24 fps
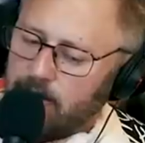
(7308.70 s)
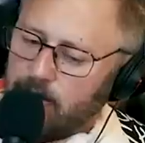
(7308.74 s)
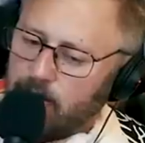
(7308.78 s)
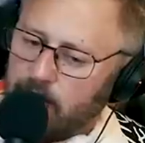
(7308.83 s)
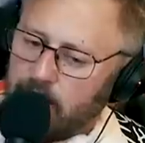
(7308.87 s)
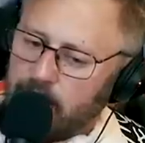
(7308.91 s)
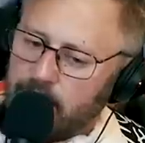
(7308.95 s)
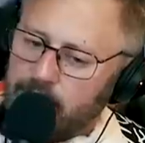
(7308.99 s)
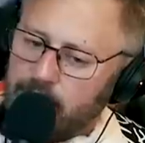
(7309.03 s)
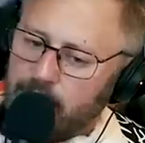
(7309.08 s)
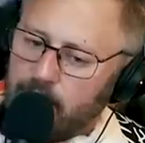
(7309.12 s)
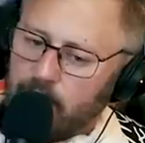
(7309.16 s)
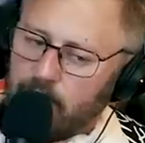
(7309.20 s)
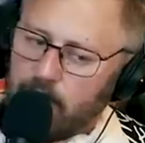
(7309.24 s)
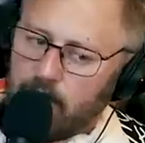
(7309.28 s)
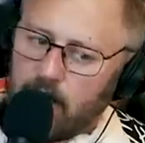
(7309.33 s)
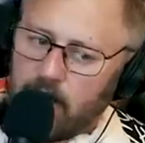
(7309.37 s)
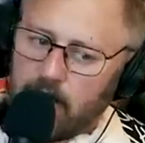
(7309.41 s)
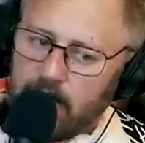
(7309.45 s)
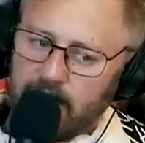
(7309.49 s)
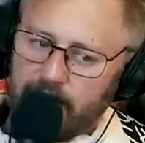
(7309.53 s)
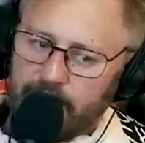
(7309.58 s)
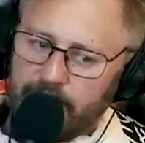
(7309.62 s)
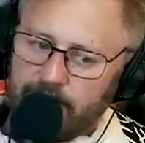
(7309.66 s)
New York so
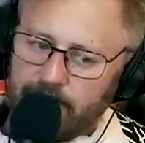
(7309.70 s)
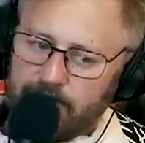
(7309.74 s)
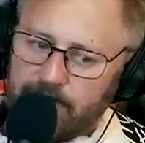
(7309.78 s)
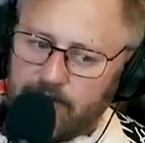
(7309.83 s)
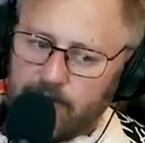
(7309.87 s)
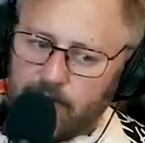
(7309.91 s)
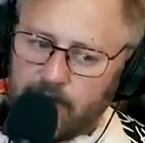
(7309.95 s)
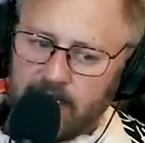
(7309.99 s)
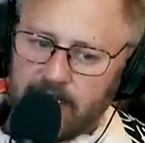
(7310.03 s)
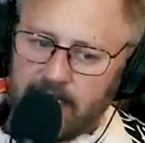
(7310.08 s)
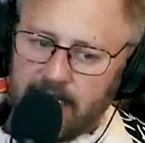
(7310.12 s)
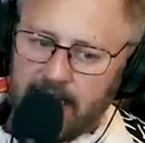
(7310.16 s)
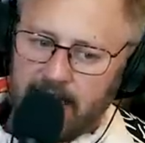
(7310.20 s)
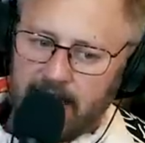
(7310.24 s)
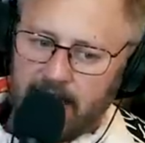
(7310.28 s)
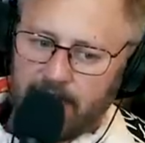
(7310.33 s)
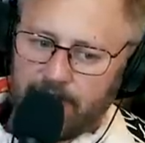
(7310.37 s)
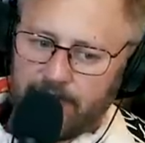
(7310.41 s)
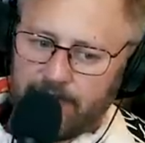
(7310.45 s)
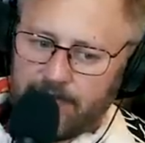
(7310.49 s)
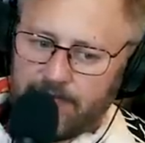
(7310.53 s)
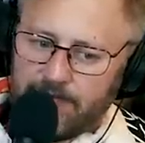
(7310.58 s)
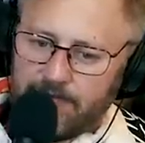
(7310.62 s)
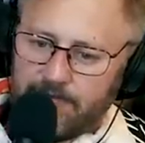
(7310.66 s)
long,
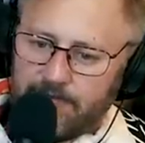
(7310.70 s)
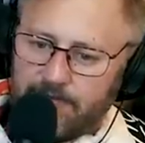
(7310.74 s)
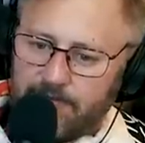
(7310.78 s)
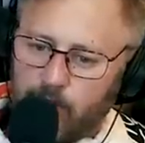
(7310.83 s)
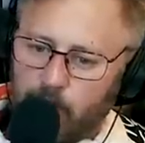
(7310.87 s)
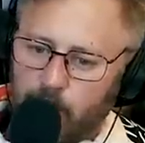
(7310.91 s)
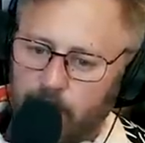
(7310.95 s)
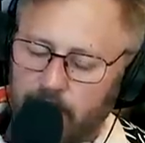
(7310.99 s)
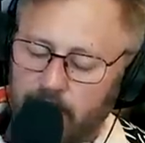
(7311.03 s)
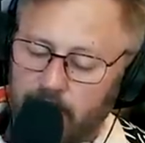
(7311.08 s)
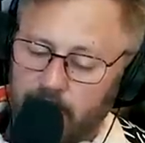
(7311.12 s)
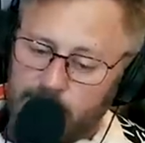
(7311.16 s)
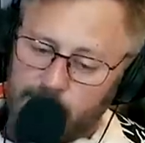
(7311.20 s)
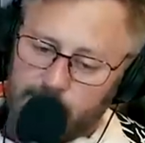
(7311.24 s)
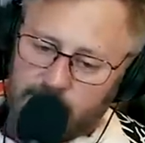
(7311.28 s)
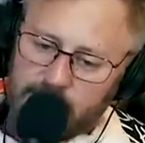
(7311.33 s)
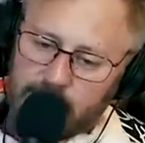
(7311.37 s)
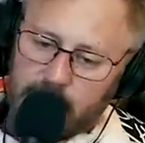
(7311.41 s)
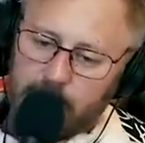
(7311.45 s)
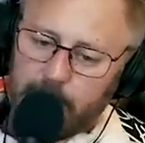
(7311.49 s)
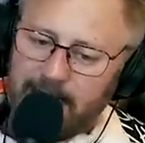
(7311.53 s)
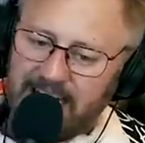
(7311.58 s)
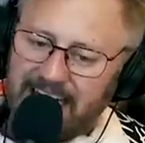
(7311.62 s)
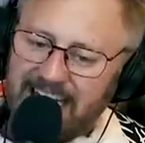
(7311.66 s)
3.5, 4 years,
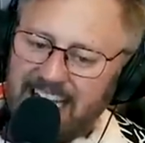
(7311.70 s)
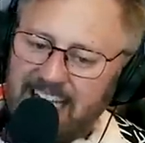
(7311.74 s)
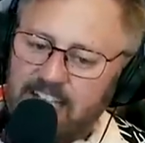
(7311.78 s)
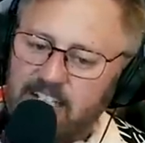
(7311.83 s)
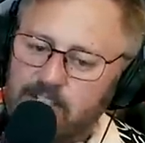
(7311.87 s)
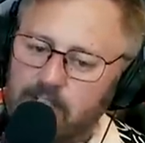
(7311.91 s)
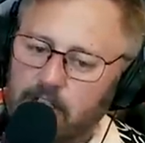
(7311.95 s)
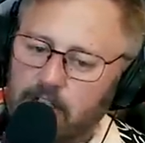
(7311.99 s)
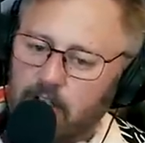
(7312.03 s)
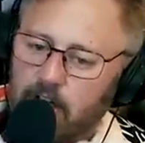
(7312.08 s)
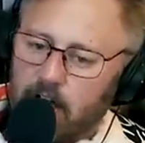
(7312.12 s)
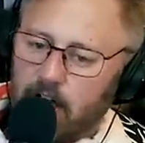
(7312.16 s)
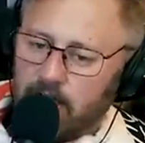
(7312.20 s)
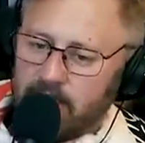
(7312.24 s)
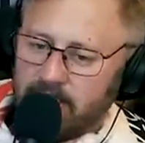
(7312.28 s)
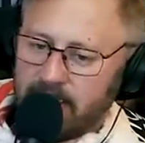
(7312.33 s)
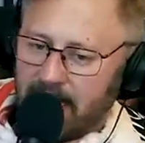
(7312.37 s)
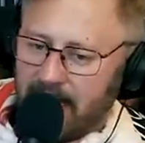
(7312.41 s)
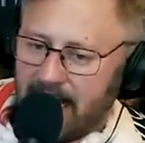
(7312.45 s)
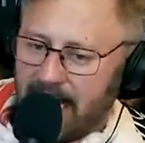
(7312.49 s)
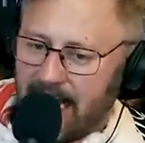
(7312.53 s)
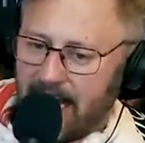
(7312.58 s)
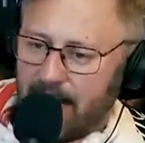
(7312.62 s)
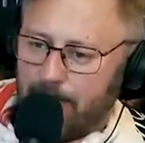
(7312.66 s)
which I mean is a long
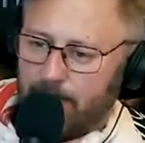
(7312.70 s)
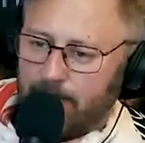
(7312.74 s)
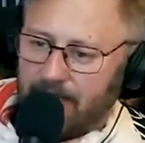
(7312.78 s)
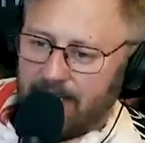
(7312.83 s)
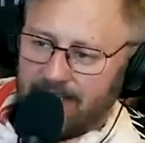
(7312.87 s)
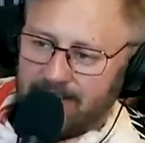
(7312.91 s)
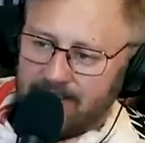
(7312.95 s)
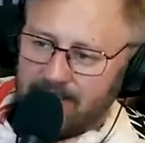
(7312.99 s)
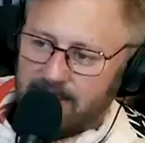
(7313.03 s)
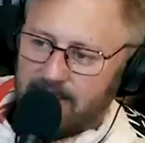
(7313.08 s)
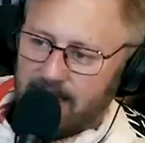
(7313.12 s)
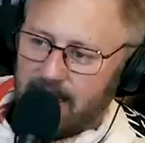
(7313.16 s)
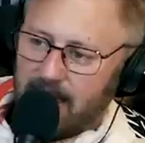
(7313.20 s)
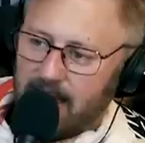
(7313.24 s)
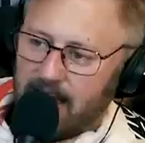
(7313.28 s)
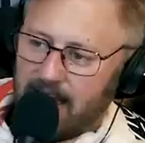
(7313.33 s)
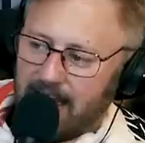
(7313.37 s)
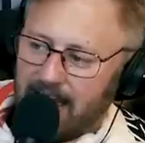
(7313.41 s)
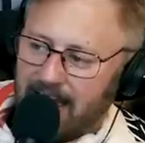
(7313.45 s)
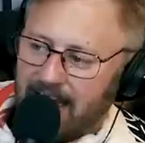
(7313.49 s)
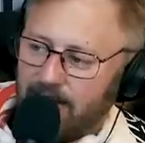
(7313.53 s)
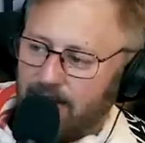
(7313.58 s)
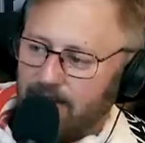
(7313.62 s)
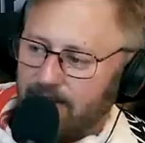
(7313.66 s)
time, but it's
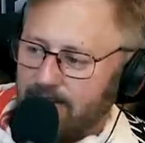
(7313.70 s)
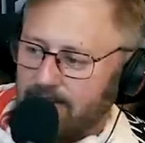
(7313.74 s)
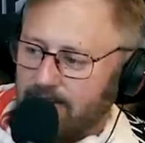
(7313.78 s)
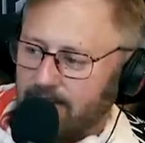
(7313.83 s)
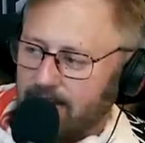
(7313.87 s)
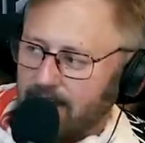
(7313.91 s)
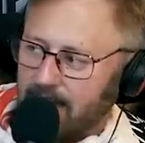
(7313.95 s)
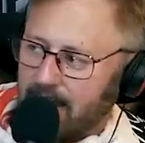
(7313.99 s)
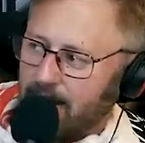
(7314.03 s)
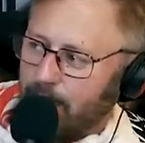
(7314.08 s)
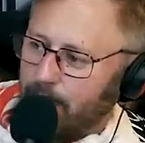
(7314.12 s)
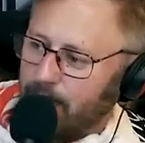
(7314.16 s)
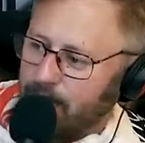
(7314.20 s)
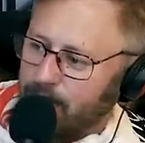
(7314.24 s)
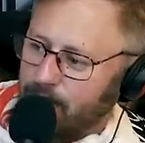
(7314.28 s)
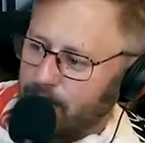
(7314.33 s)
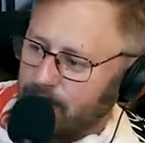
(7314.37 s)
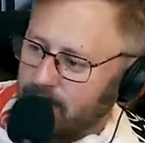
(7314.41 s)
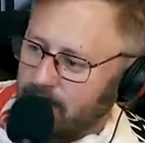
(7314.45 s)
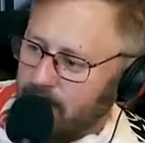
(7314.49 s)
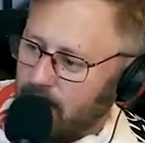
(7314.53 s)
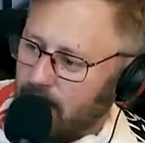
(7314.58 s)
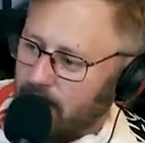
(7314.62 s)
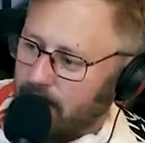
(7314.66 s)
not. I kind of wish it
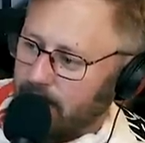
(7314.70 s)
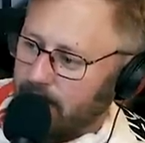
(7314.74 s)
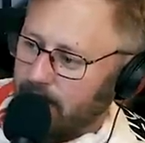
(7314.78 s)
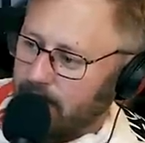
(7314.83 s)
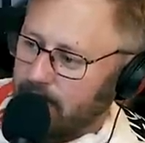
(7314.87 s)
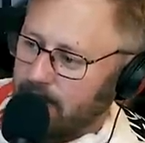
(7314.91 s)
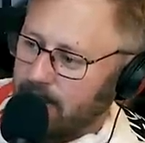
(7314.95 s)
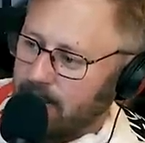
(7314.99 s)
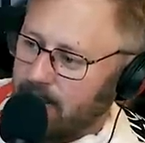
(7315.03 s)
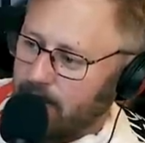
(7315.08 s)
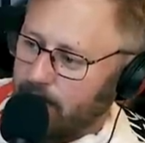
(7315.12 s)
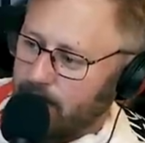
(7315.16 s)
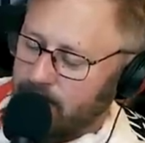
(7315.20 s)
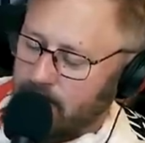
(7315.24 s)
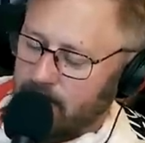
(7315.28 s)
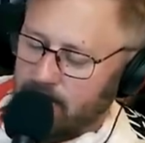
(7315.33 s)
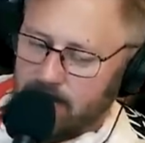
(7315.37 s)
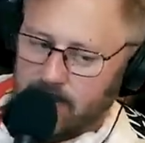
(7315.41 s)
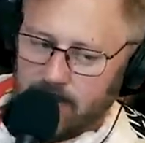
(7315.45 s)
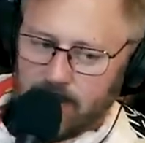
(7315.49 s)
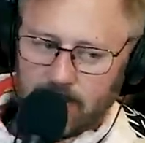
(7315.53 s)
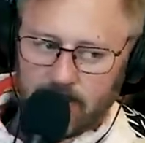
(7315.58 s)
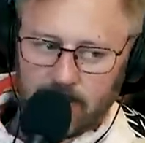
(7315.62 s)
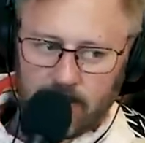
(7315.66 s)
was longer. Kind of wish I
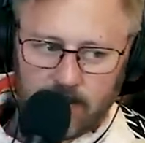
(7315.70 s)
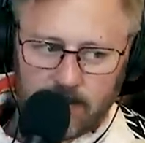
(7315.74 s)
stayed